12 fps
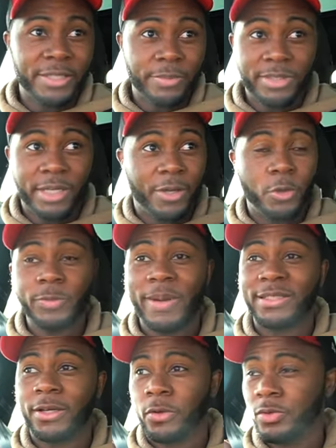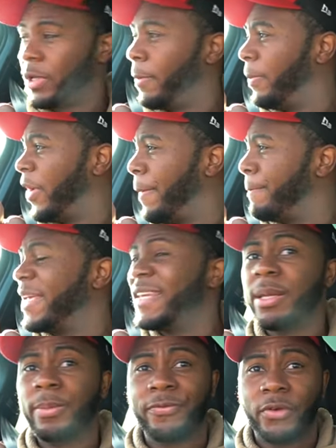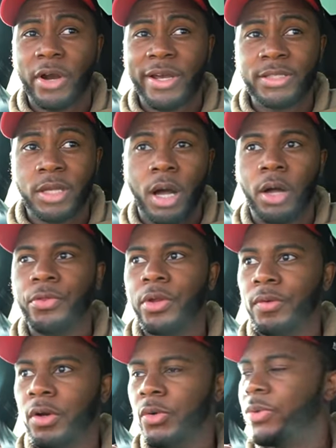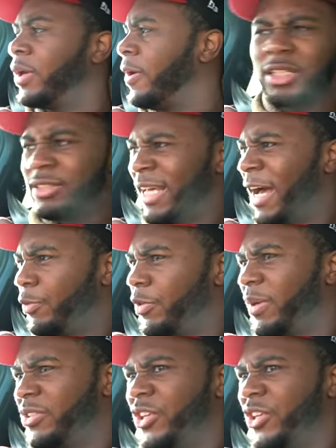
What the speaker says: so I'm just gonna go to McDonald's and buy medium fries on their own to have with my